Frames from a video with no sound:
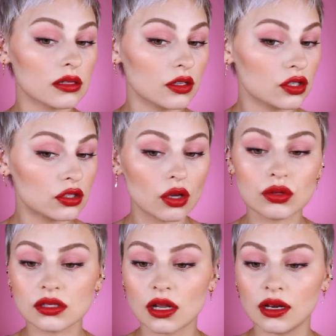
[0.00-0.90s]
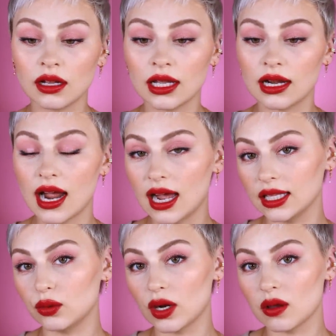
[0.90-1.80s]
They're so stunning and I
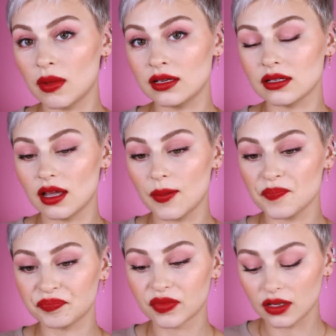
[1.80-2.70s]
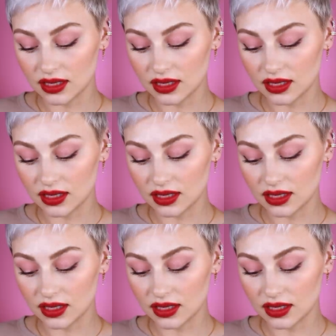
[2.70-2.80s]
highly recommend them.